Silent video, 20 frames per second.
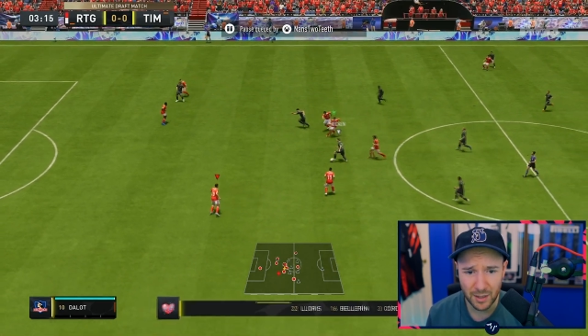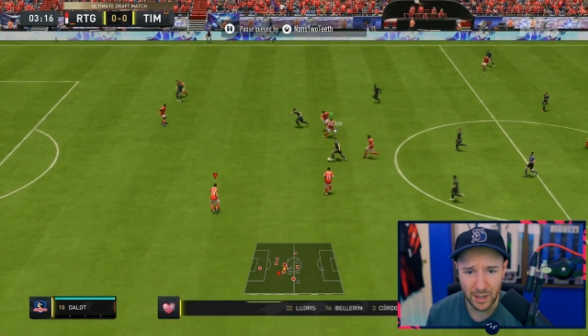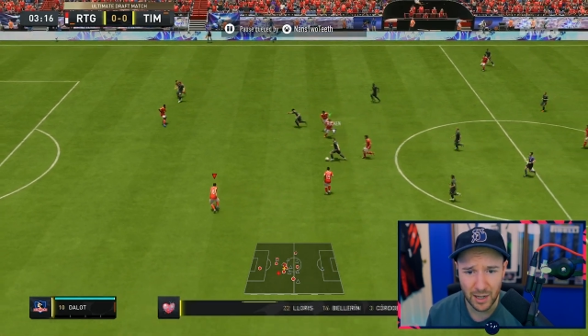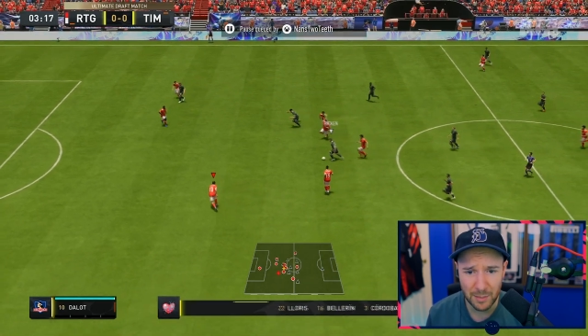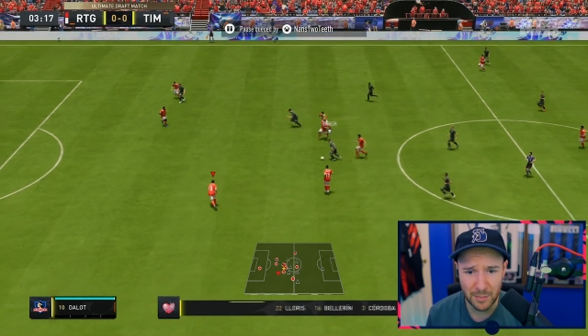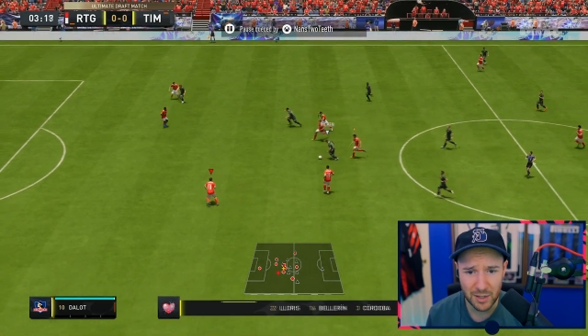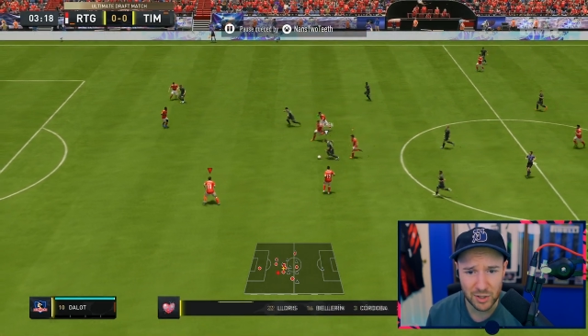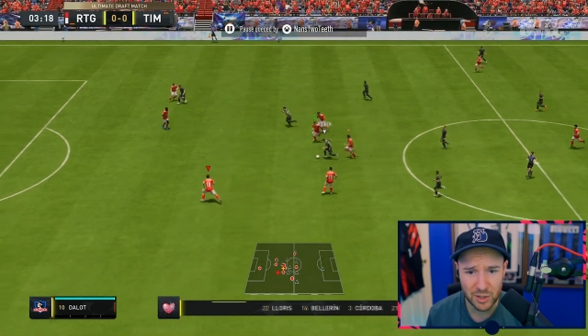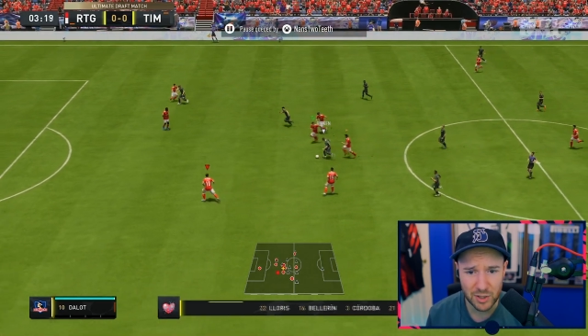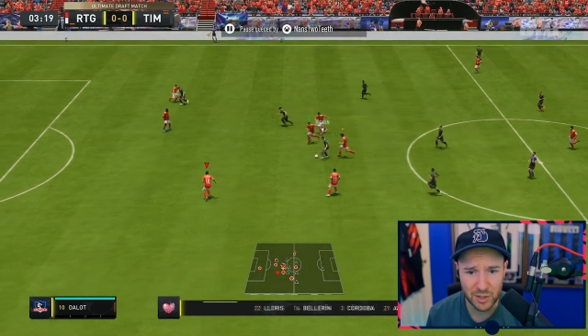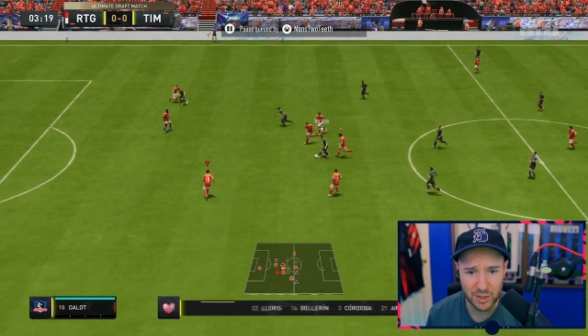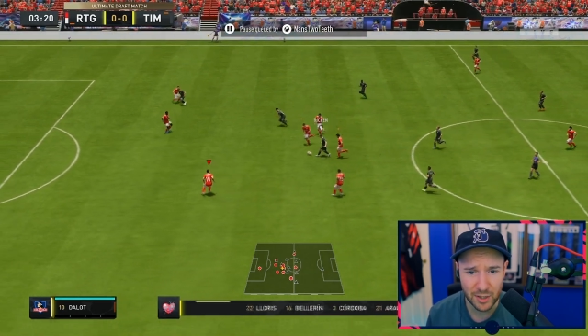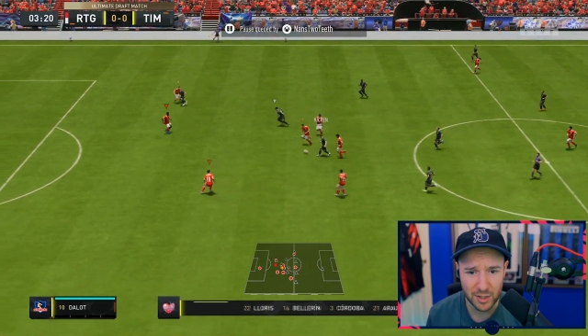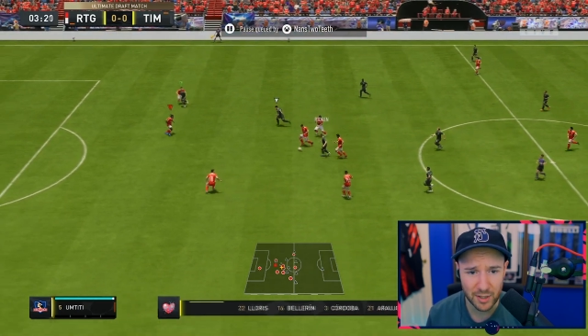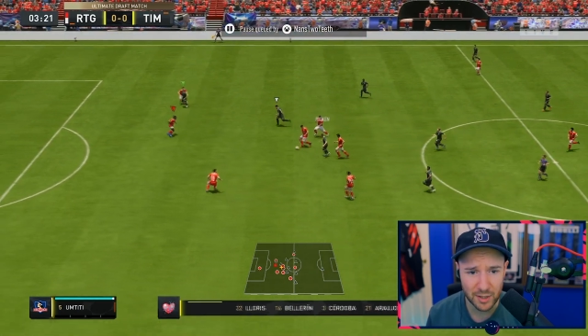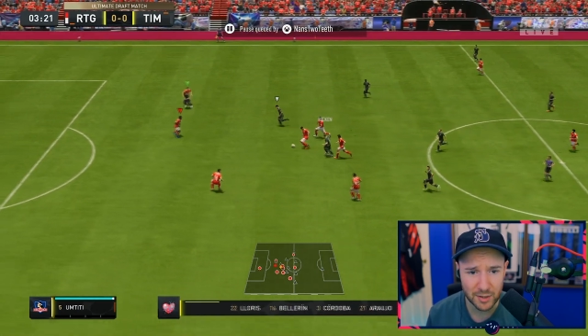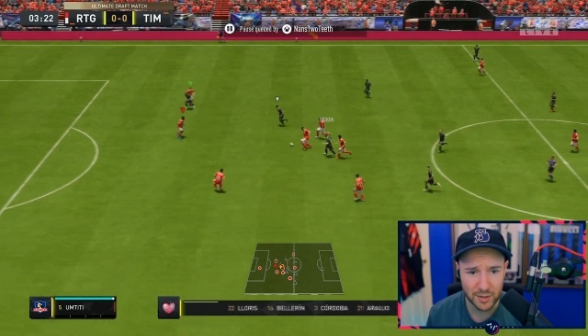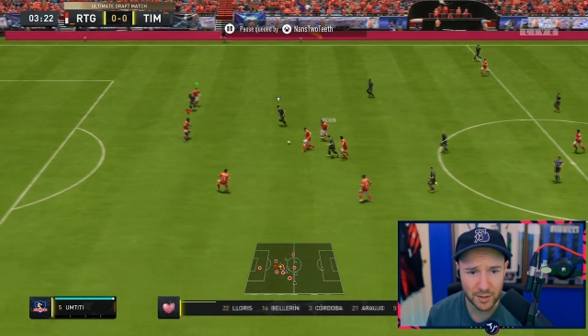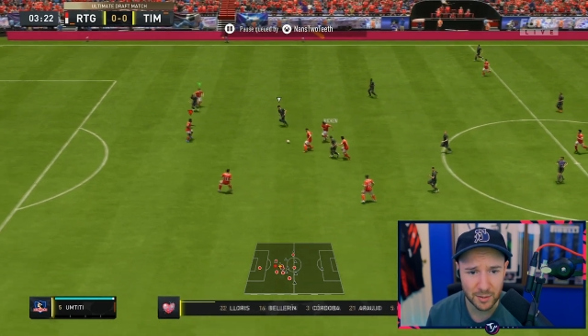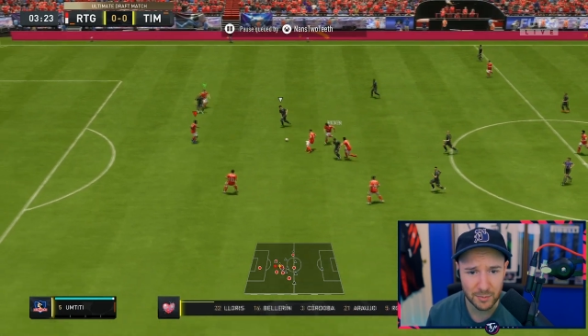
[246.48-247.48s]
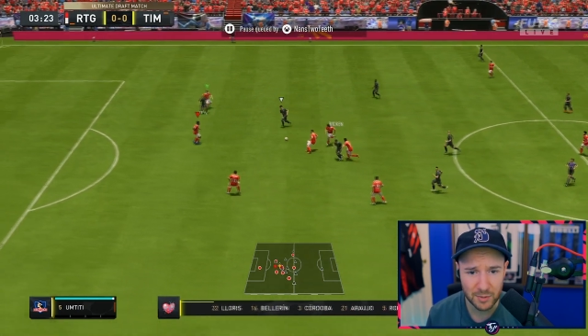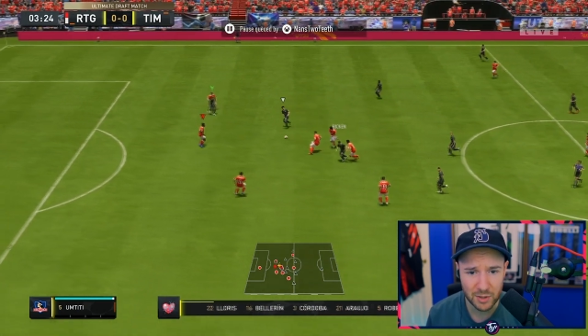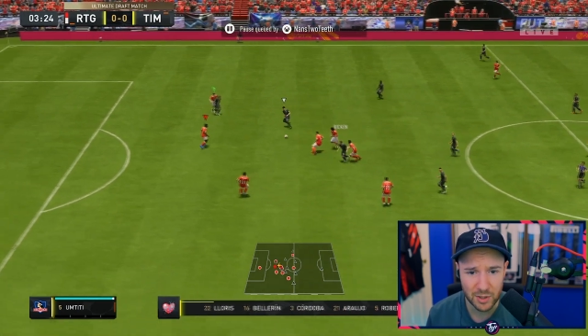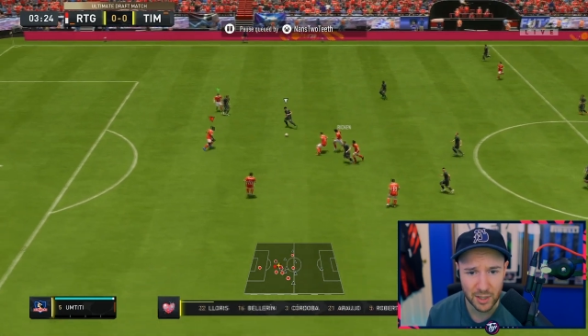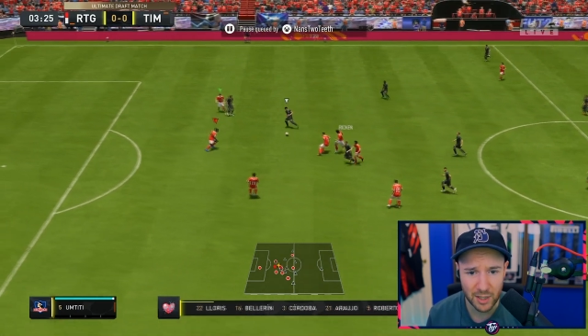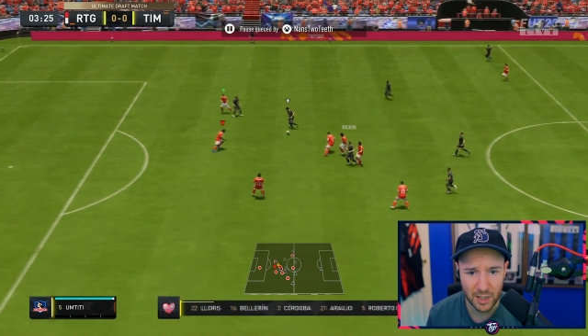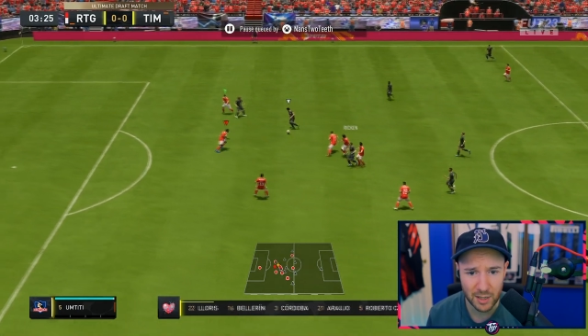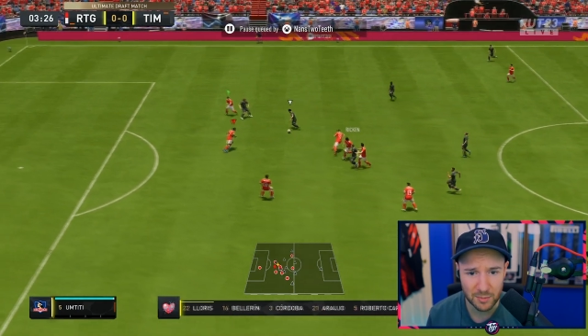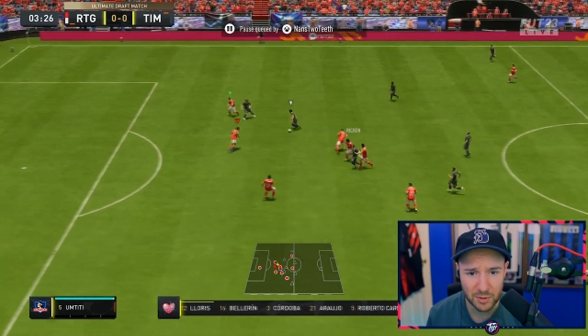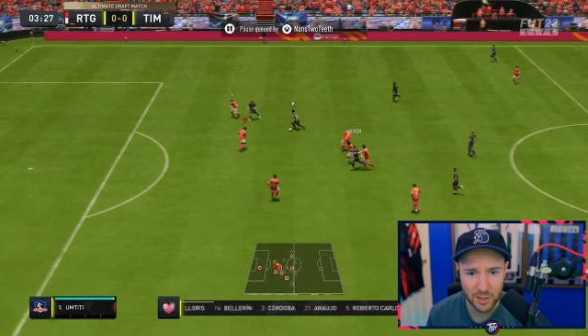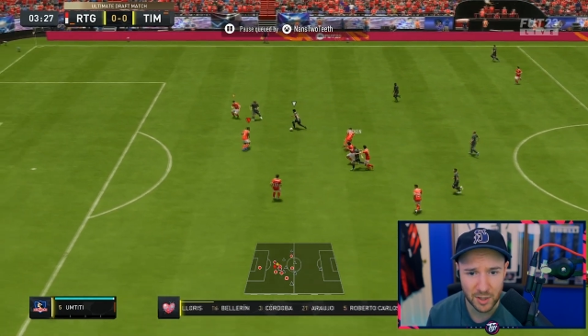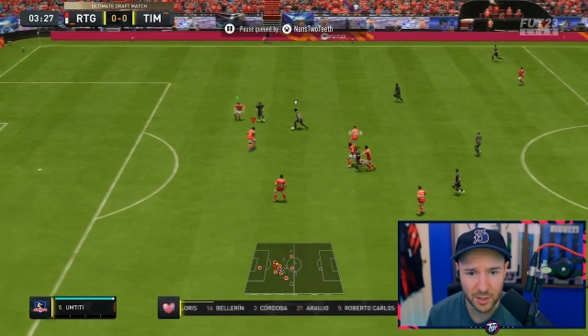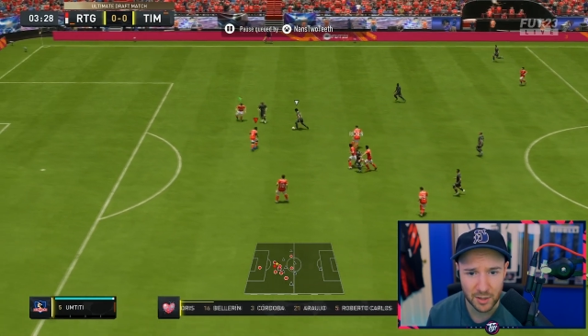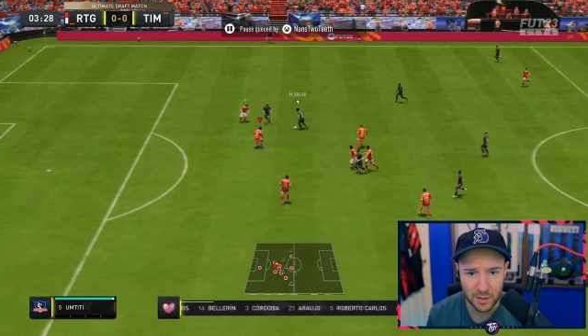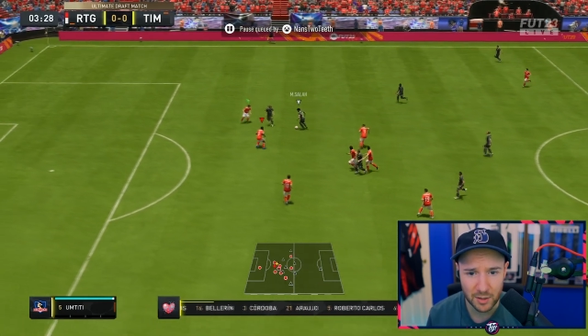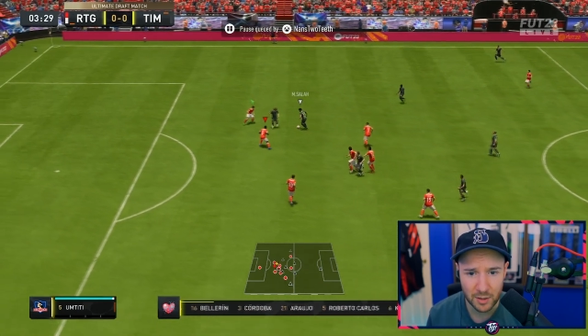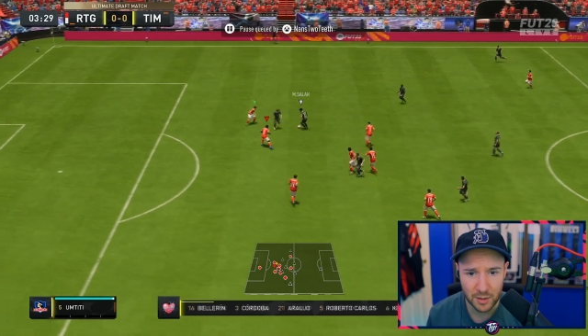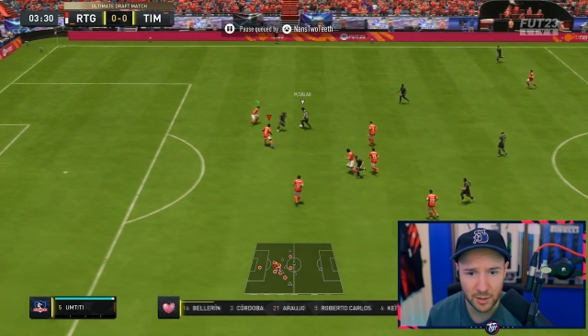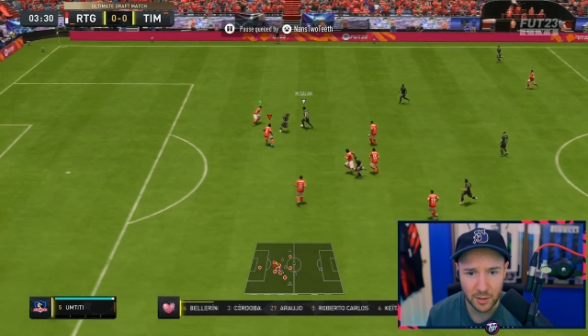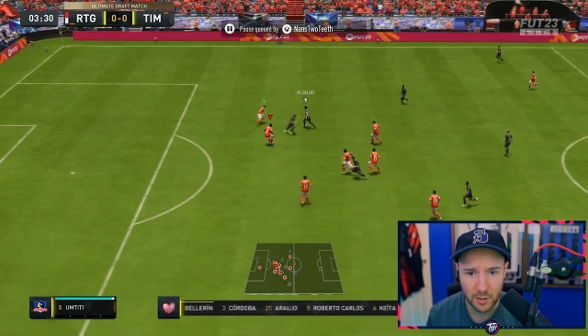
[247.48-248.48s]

I'm actually scared. I'm scared. I'm scared.